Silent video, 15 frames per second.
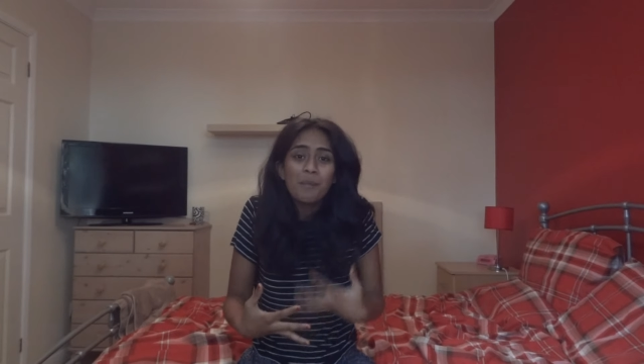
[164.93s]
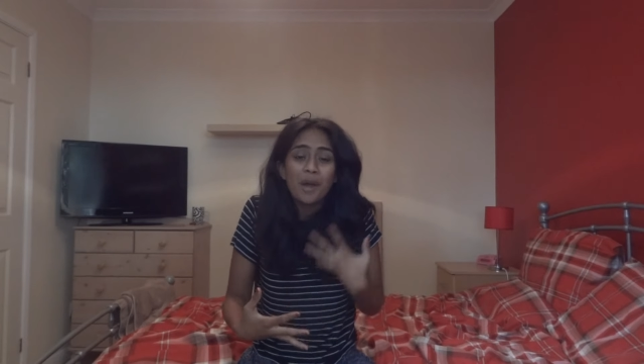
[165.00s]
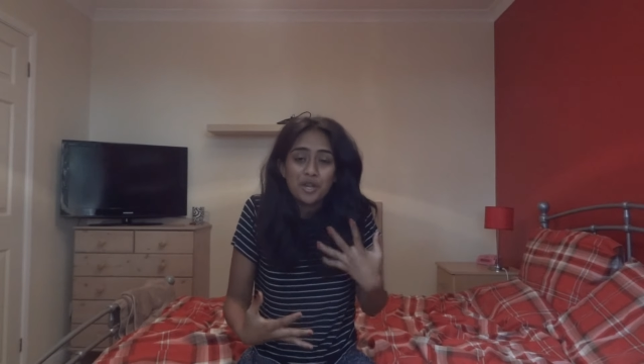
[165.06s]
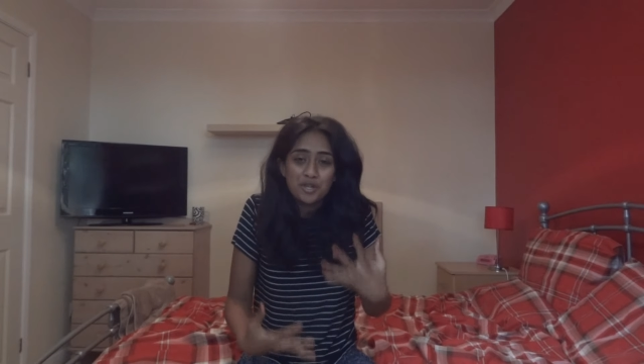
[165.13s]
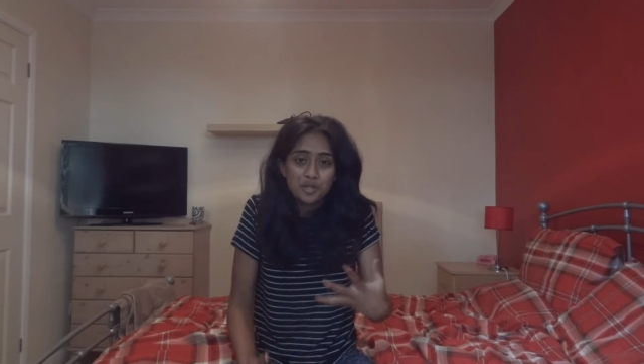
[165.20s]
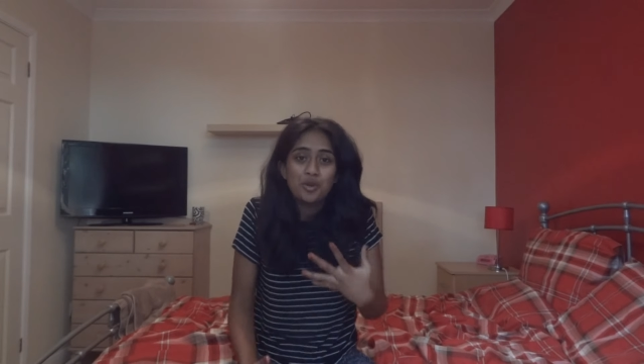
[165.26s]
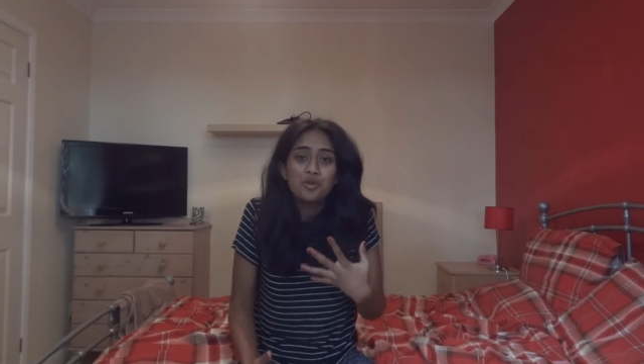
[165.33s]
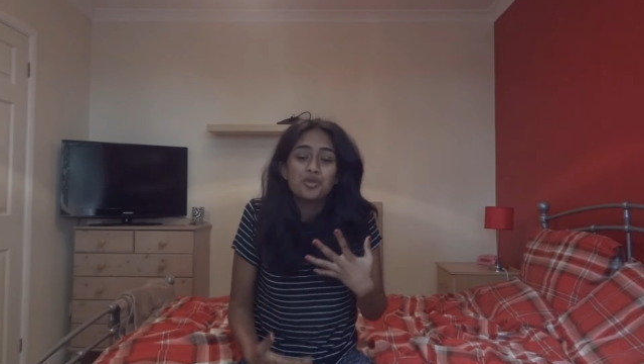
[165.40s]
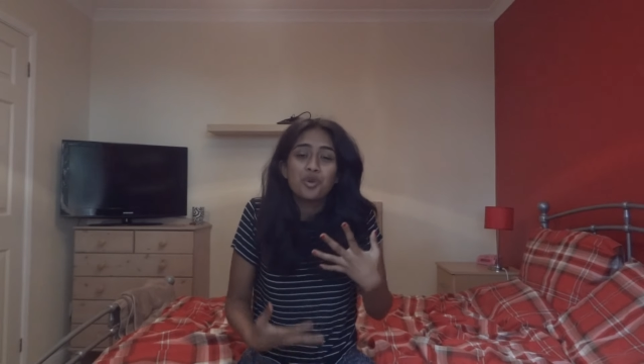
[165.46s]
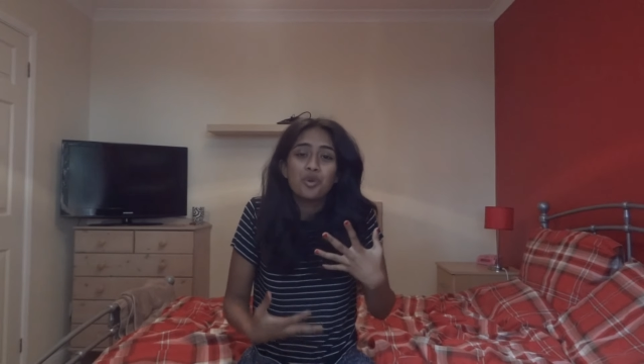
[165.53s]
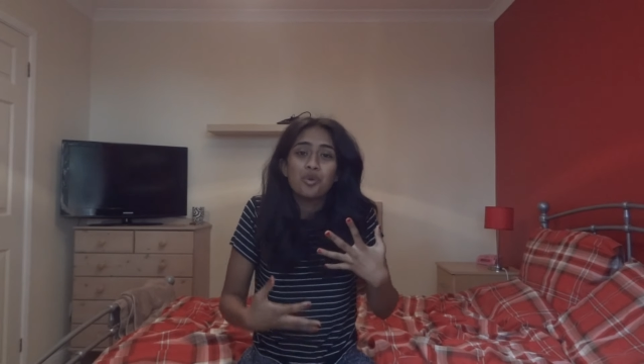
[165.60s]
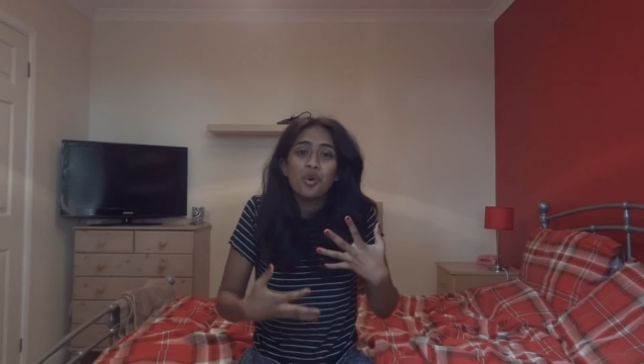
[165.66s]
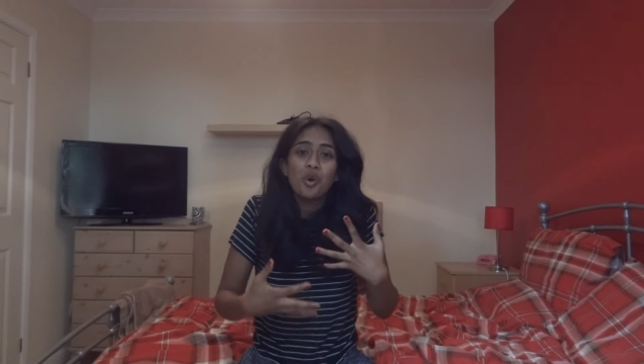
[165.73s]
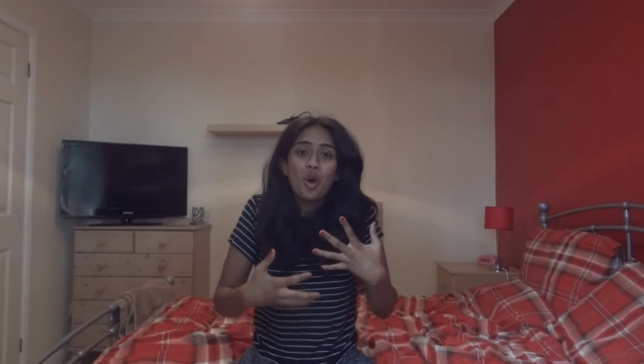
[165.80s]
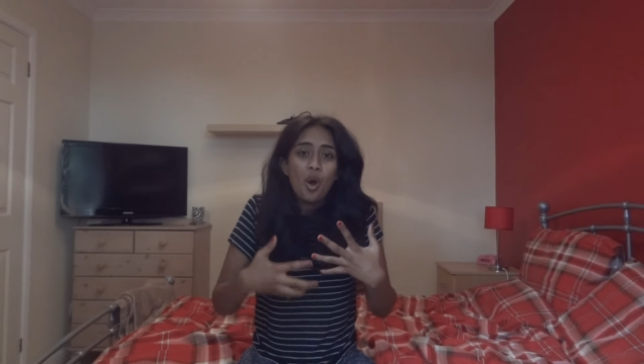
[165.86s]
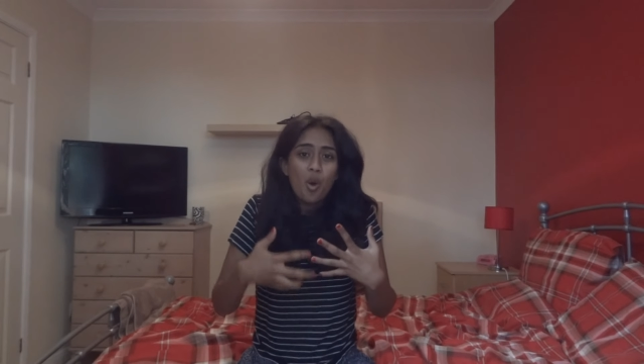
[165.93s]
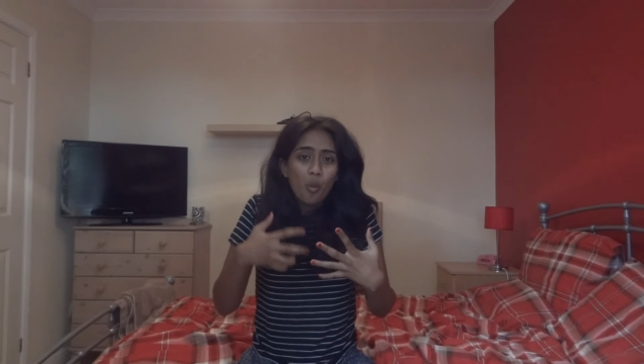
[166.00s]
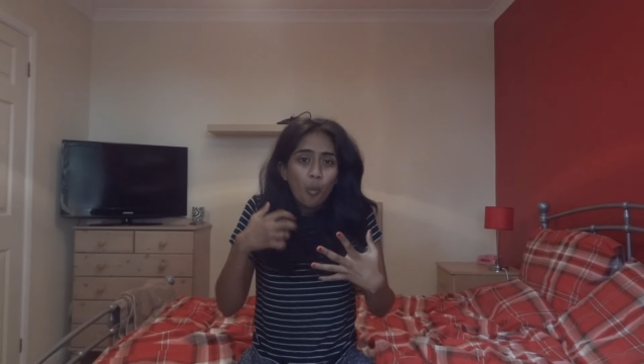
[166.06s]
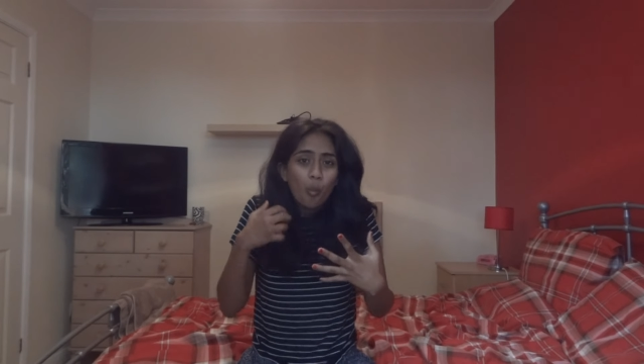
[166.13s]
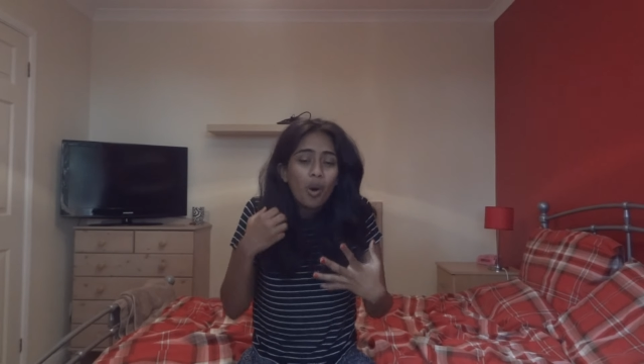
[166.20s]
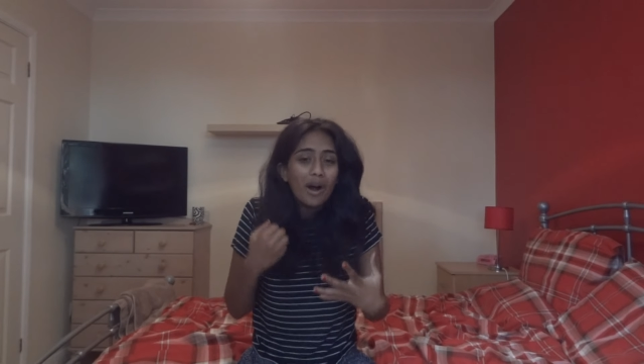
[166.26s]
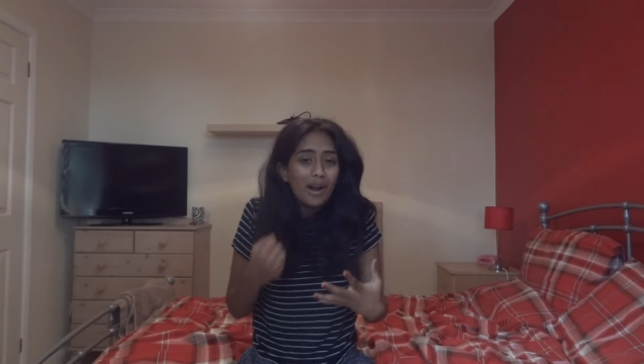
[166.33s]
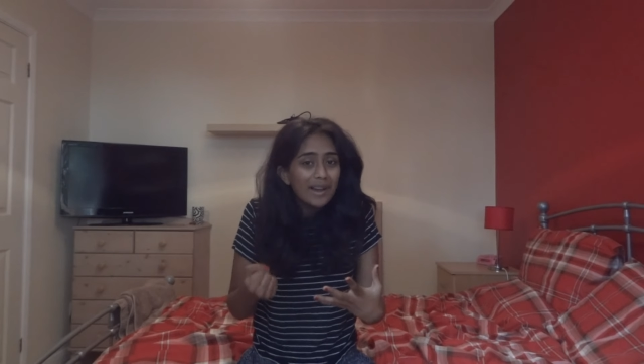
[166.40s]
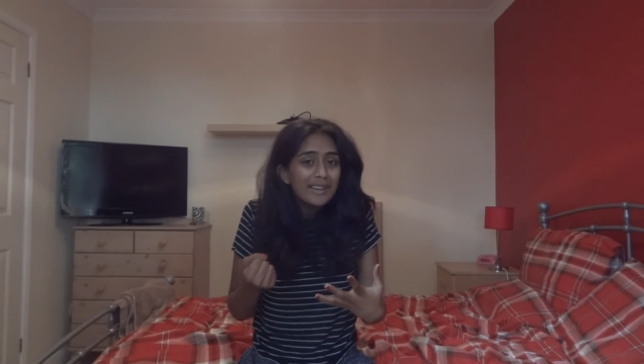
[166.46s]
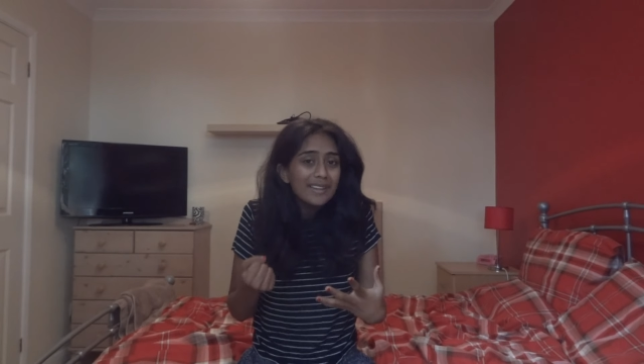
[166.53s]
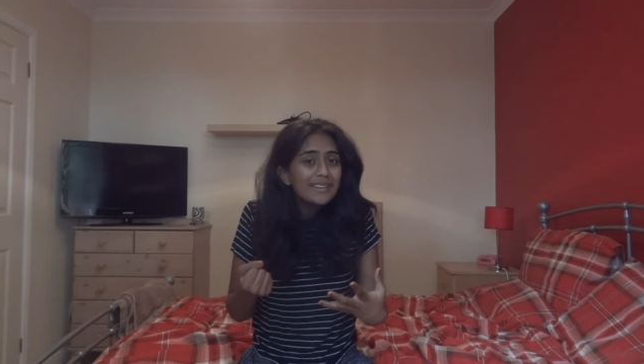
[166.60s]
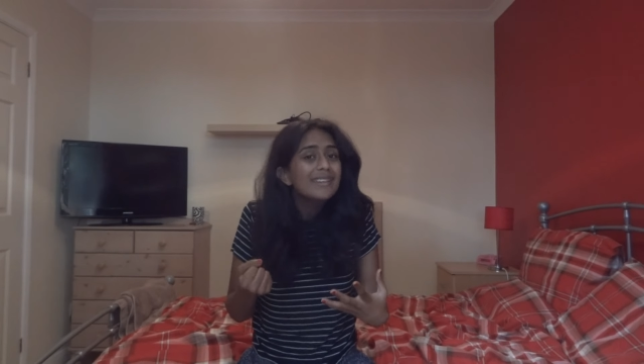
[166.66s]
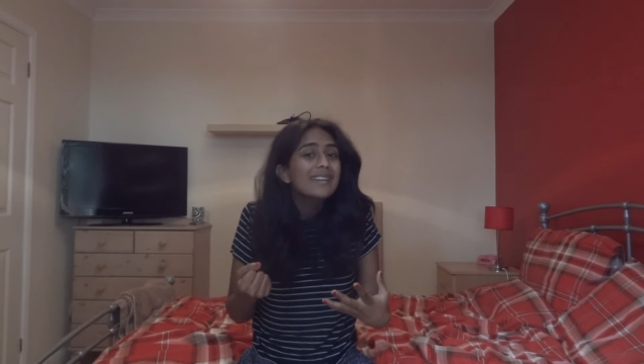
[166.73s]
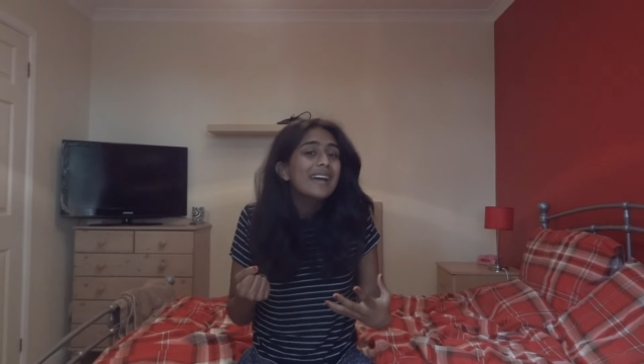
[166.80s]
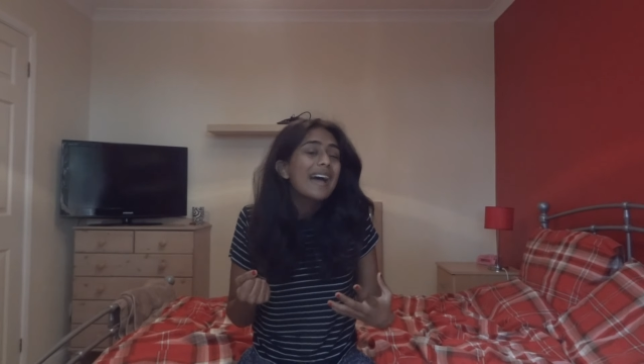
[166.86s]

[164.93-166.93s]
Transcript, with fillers: but I don't know why.